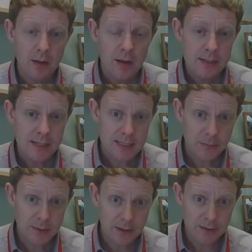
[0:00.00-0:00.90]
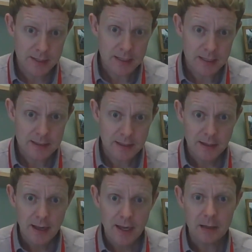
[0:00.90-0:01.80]
So that's how we use it.
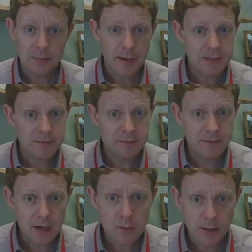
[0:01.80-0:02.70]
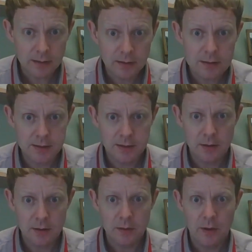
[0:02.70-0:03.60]
It compares very well
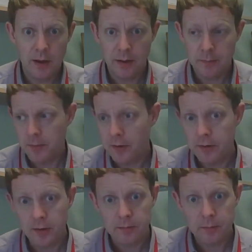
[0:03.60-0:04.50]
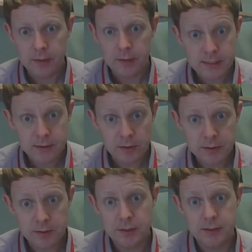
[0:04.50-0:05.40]
to other risk
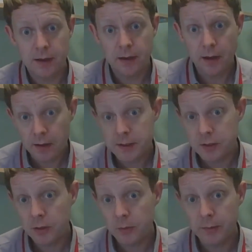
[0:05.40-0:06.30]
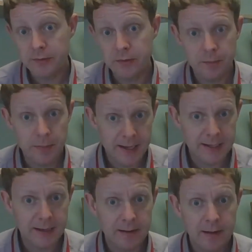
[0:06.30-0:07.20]
scores, such as the heart score. When we've compared
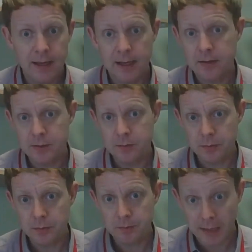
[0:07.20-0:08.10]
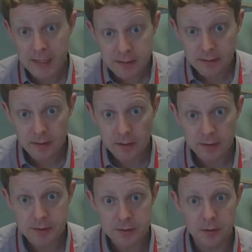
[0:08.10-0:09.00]
it, it does better than the
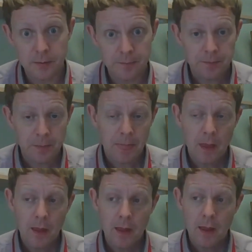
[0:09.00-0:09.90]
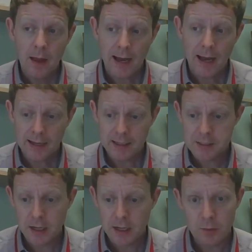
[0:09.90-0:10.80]
heart score. And
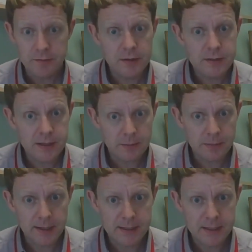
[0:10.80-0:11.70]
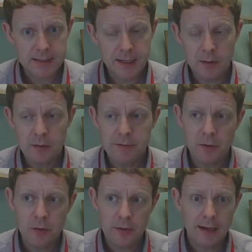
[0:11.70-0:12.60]
we've used it in practice now
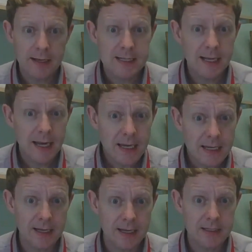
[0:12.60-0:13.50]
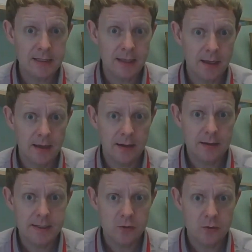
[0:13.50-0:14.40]
for the last 8 years
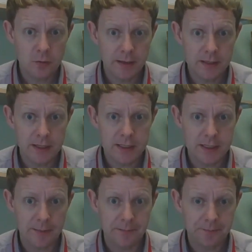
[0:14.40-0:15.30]
in central Manchester.